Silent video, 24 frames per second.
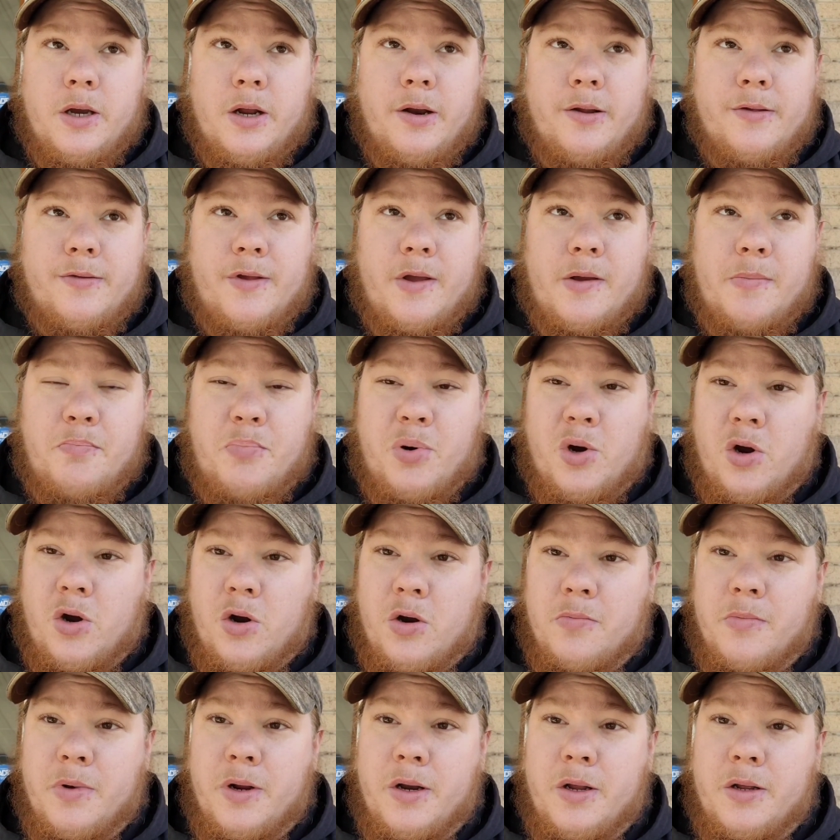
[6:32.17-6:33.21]
It is a
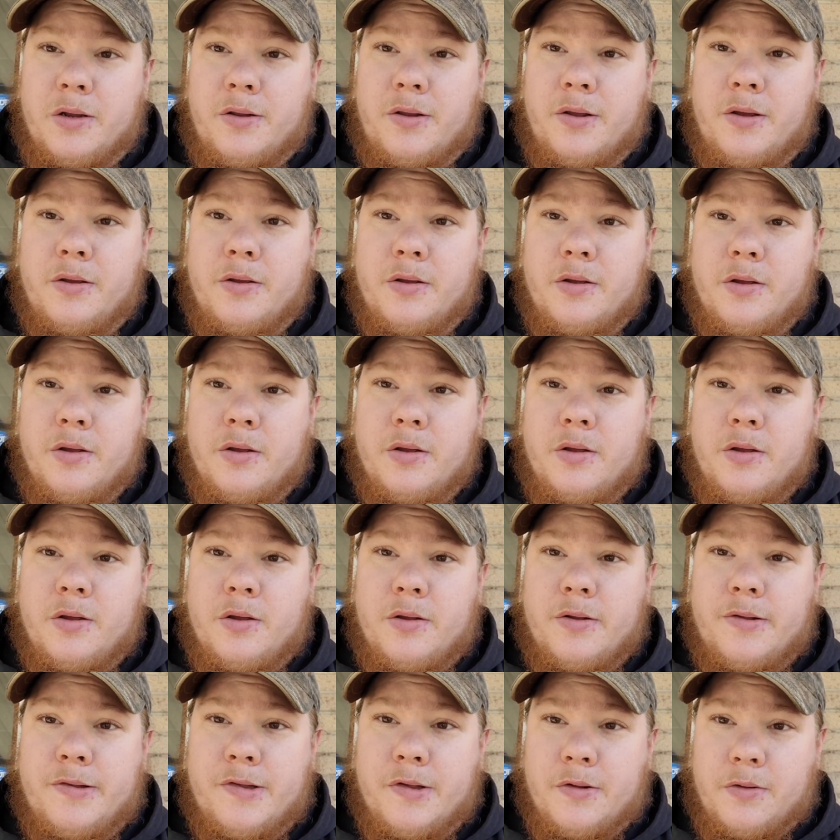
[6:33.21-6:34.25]
permanent
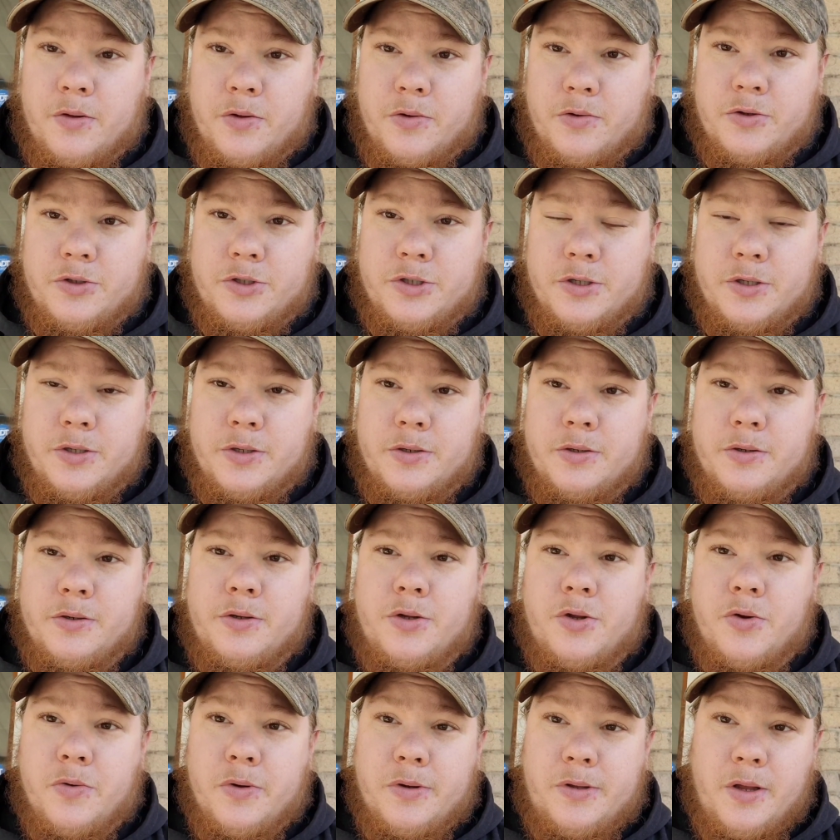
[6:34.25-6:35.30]
solution
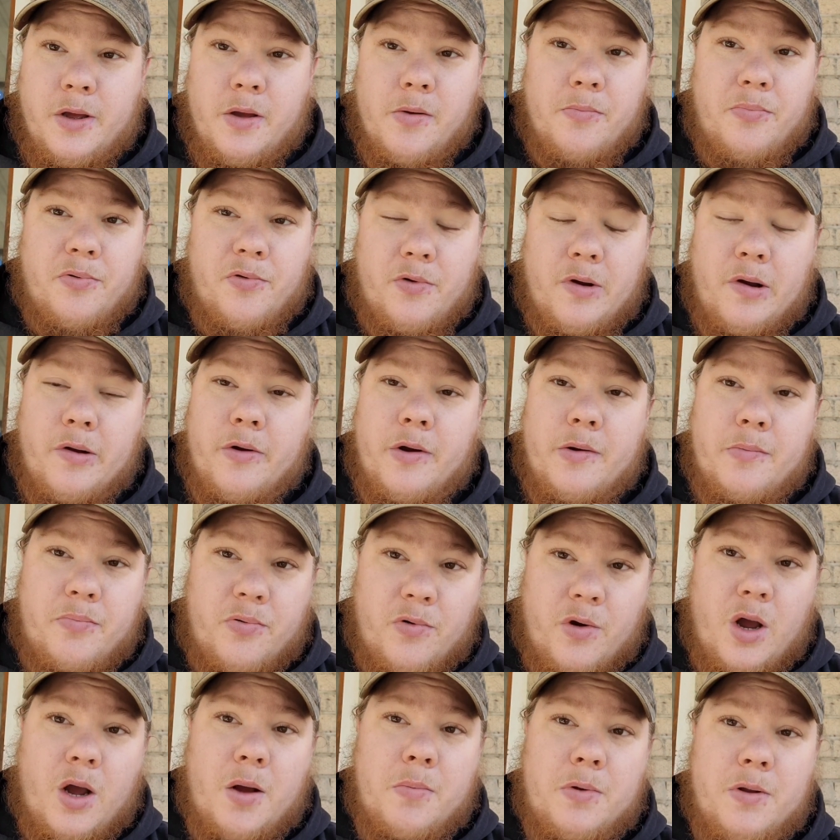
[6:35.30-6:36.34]
to a temporary
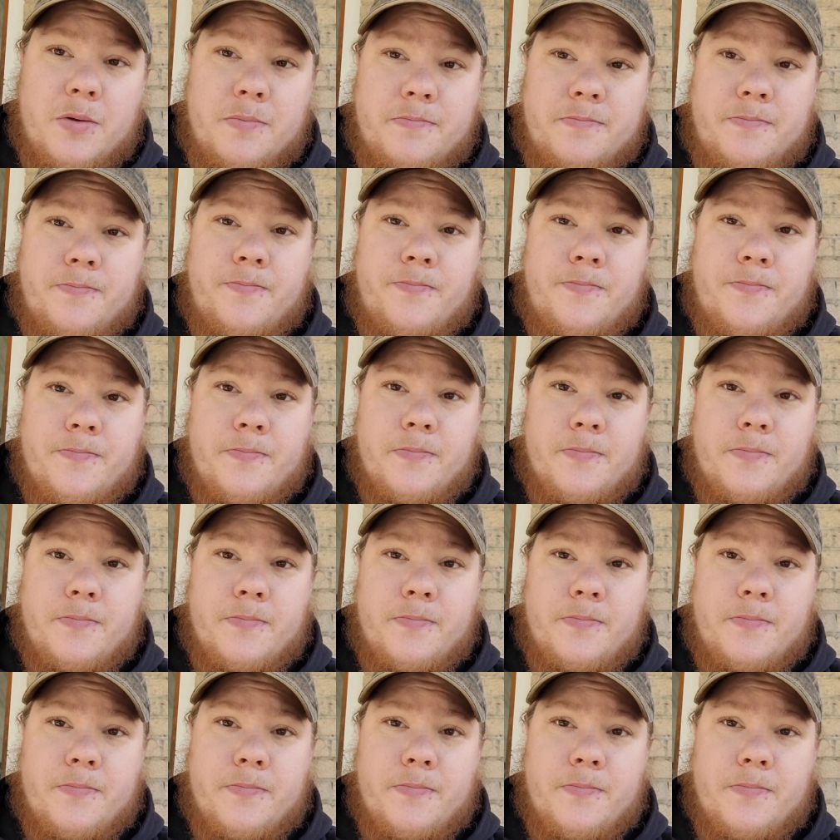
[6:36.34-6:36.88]
problem.